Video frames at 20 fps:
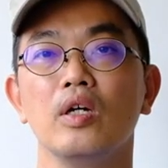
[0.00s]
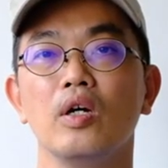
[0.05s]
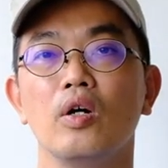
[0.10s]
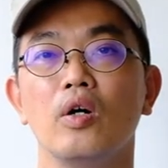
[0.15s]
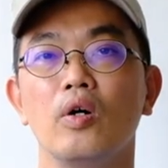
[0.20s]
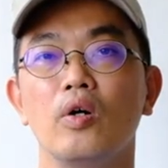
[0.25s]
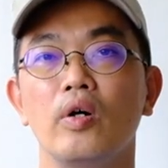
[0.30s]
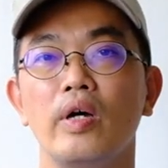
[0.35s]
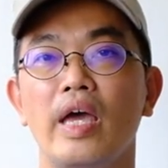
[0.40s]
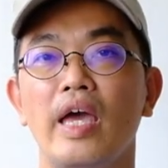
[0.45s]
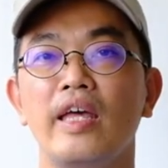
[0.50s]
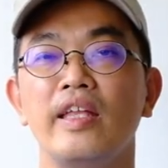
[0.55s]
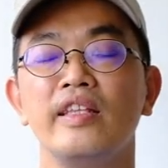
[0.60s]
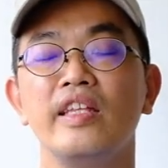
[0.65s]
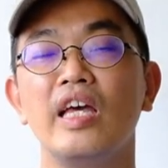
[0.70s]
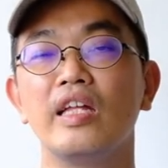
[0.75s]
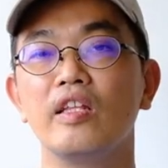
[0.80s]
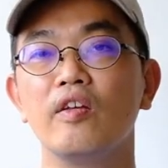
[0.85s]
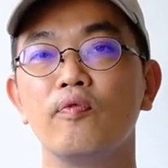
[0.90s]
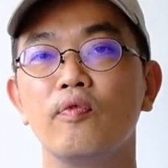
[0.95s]
or
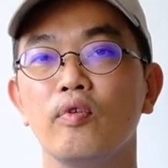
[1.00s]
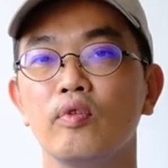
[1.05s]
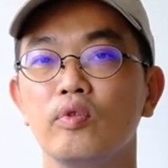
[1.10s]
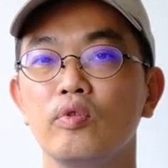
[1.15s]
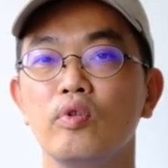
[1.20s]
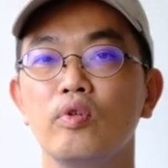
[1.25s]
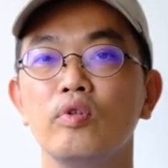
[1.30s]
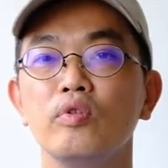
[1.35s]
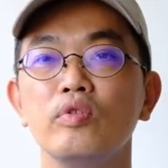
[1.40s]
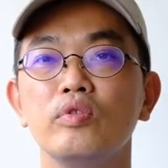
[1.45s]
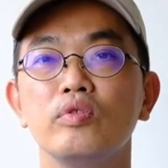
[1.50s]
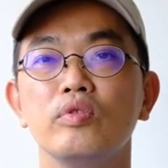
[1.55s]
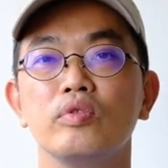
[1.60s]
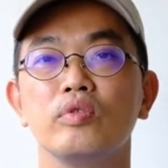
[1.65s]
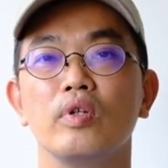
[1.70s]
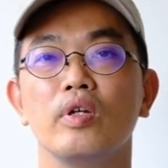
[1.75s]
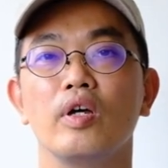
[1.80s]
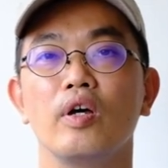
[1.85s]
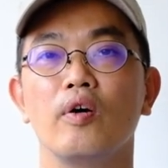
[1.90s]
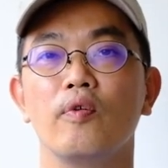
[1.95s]
any other photos
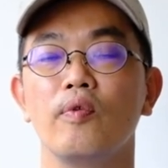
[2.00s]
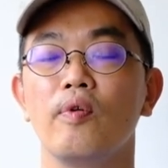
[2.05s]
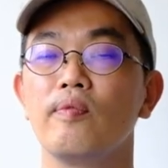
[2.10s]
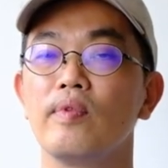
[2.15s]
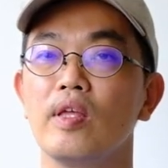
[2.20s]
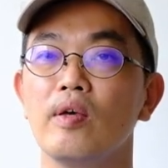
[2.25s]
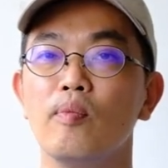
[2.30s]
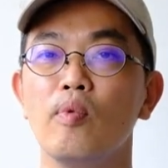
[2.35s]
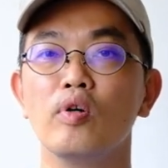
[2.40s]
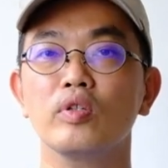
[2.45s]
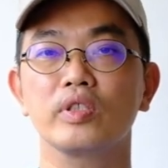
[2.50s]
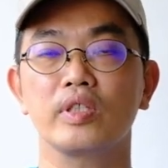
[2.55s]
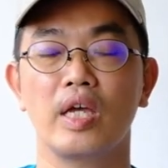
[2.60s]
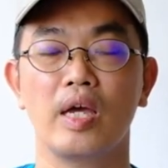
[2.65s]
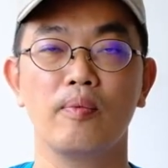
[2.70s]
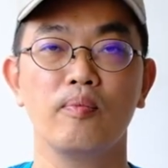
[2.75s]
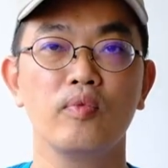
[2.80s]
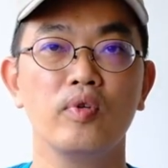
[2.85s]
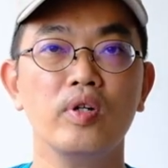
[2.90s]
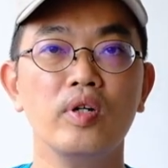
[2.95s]
with the box
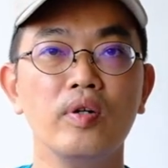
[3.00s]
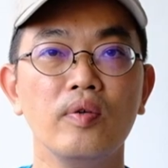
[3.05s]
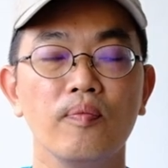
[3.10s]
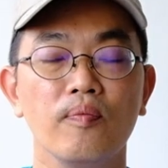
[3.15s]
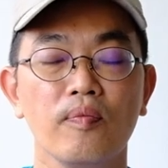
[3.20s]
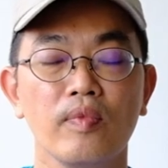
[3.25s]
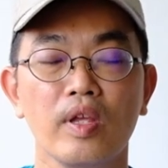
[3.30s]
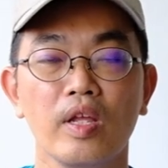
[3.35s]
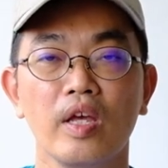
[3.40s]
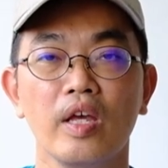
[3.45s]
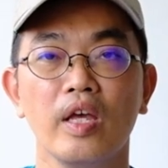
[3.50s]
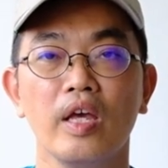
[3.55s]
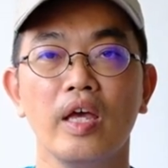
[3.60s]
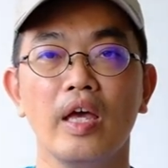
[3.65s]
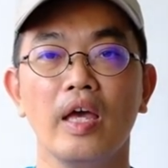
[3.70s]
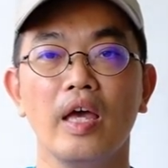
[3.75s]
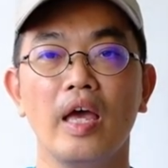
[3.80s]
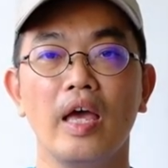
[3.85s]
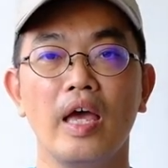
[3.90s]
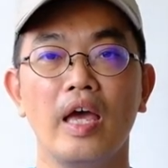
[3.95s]
camera.
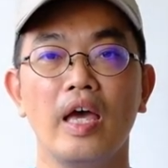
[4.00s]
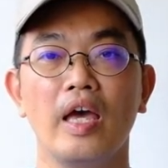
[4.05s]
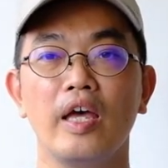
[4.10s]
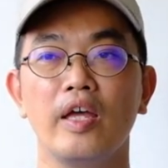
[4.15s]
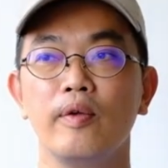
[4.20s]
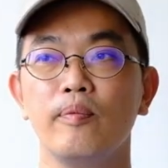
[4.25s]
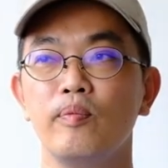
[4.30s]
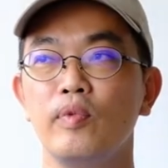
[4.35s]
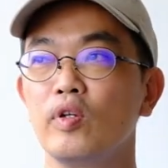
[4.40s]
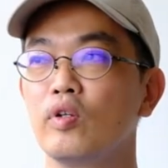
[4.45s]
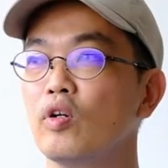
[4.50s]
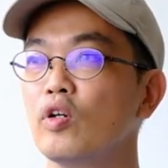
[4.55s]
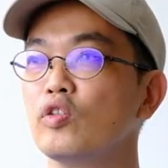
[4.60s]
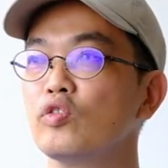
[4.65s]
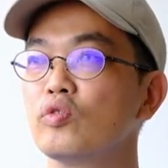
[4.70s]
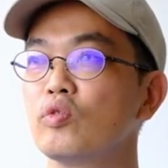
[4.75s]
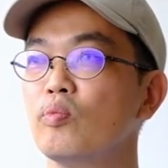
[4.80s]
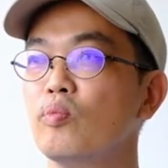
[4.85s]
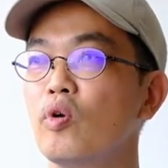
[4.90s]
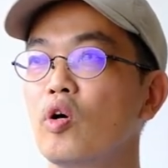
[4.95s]
And
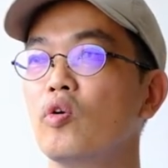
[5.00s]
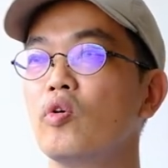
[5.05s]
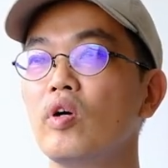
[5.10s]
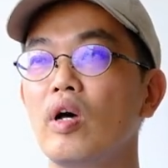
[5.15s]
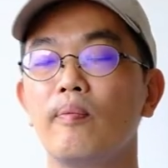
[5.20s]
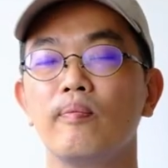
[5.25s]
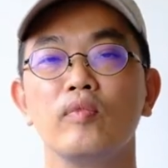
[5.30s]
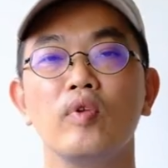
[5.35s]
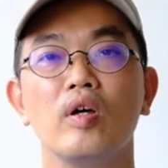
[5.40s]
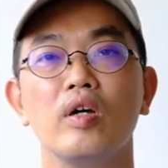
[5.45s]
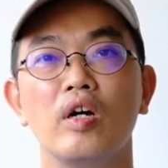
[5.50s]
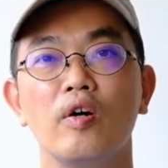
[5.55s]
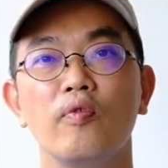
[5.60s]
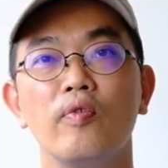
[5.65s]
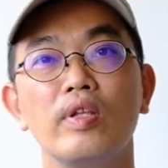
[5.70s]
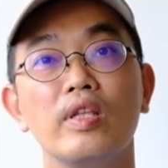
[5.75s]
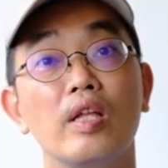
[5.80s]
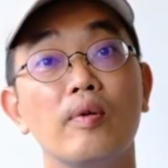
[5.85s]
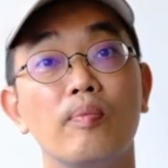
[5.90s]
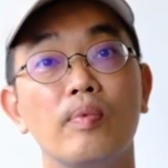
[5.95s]
because tomorrow I'm not
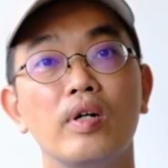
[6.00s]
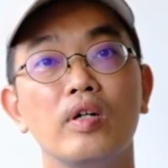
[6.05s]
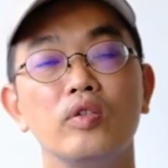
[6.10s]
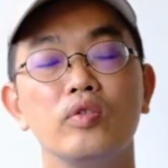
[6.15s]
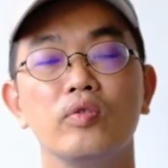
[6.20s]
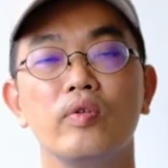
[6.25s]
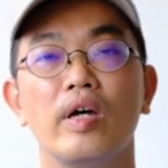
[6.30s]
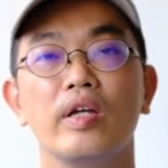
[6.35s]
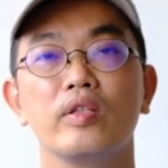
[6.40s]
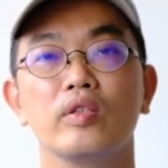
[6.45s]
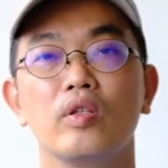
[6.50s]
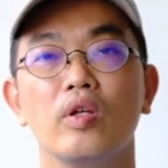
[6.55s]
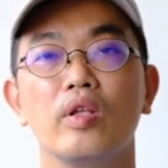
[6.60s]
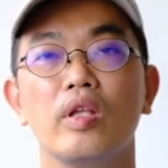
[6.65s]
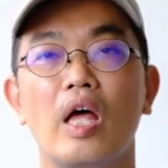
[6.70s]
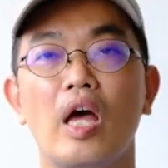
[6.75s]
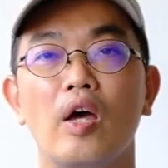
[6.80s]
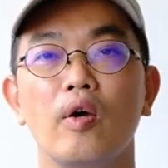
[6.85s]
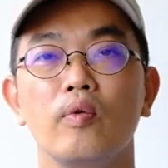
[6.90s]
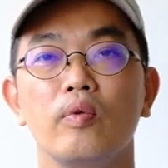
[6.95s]
available, so I thought
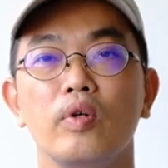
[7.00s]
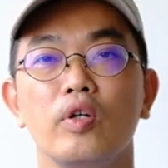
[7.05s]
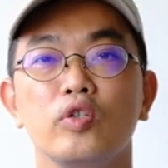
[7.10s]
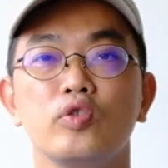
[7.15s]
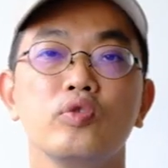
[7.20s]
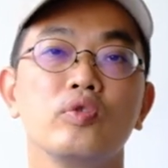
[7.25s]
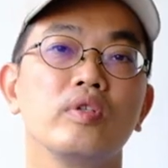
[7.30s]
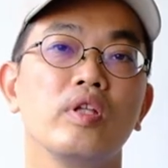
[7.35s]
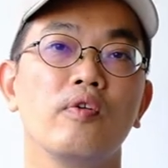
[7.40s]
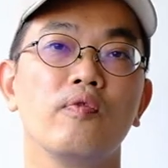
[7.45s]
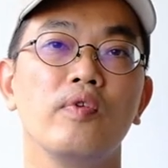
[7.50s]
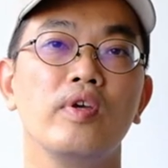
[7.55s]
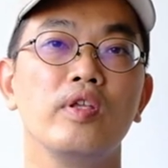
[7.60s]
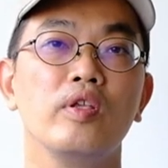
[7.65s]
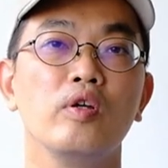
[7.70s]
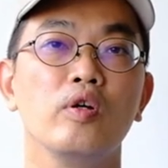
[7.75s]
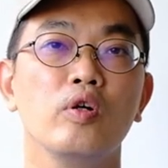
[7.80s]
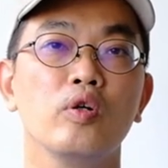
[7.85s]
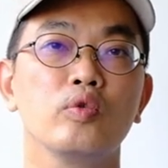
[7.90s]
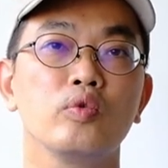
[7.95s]
I will shoot the
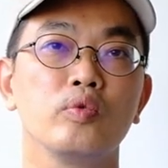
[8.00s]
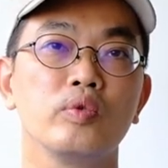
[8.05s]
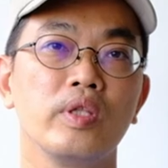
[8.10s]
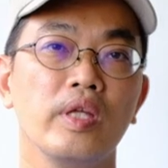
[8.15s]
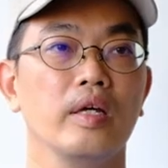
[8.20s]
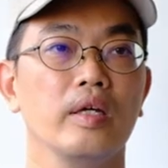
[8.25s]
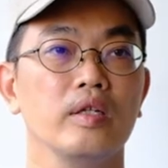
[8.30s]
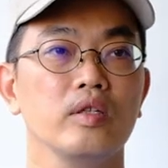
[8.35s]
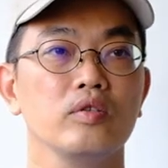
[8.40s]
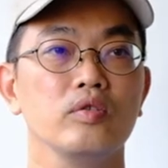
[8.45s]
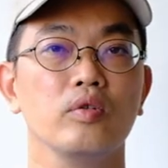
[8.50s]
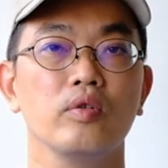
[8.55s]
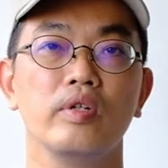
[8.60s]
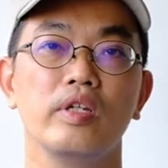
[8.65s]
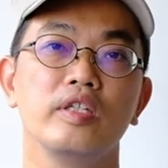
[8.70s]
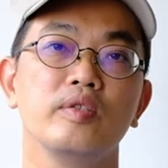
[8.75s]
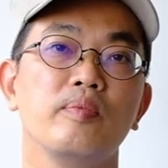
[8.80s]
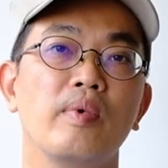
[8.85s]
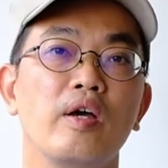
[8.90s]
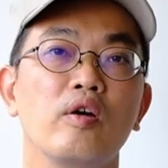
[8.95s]
video today. So
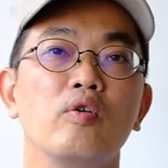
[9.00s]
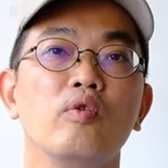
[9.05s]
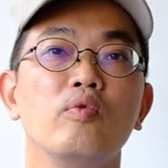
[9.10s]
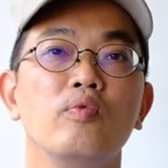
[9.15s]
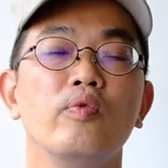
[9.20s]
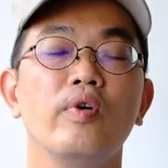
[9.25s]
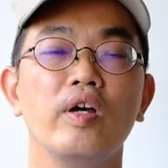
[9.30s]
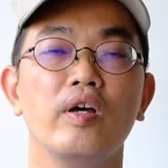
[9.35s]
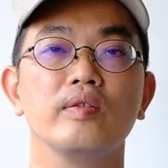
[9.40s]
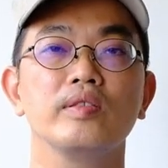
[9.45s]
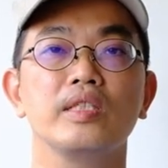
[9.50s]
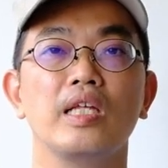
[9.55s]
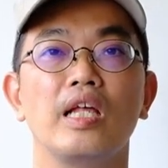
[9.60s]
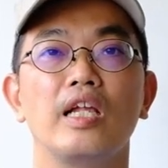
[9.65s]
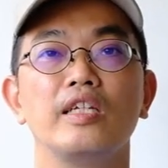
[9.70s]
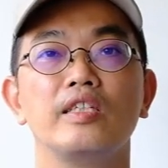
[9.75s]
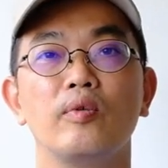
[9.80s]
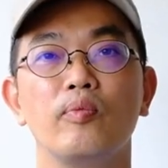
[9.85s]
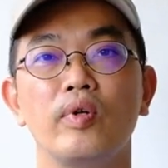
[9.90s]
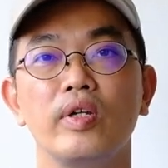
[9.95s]
it's my own way of
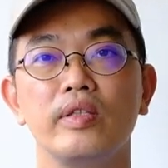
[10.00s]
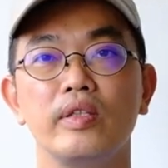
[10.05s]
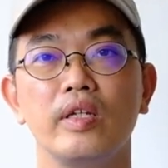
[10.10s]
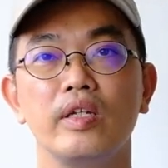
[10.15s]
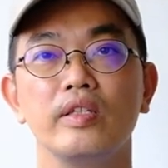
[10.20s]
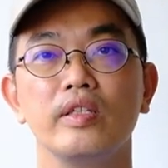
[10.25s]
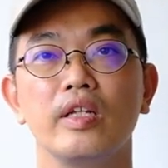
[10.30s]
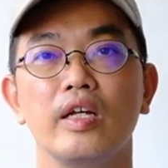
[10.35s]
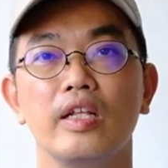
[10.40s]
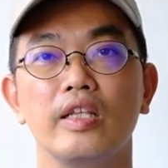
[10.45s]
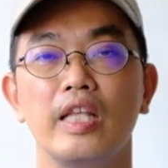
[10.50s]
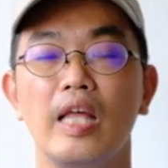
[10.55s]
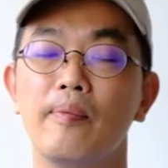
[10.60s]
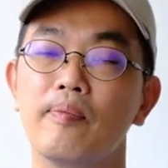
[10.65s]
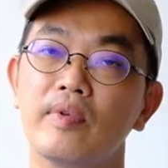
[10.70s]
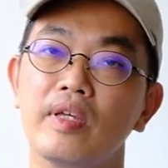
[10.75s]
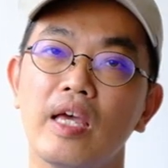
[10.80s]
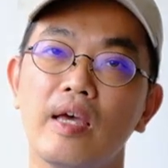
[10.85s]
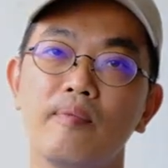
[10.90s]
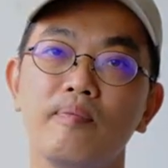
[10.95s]
celebrating the
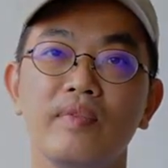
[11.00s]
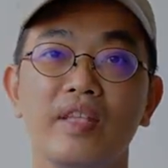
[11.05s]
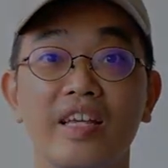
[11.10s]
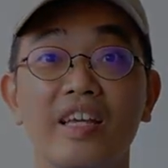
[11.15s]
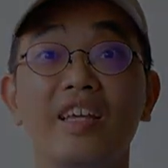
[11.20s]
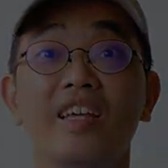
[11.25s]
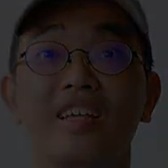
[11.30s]
Labcam Day.